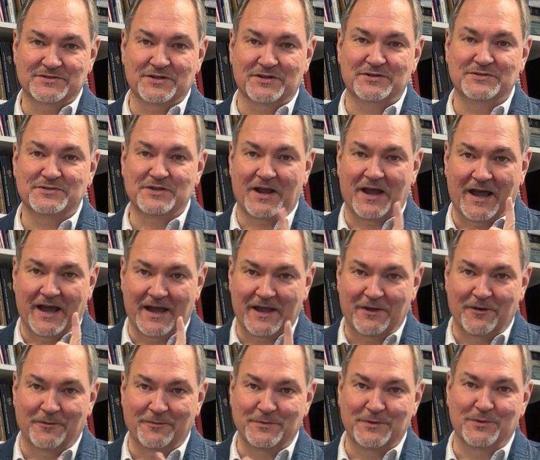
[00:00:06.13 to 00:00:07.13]
Church. I
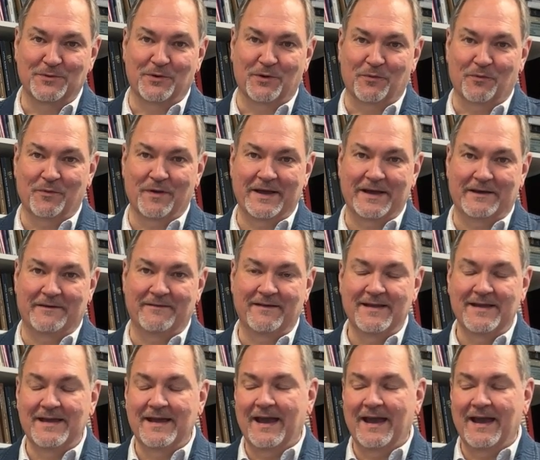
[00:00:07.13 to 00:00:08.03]
hope you are well.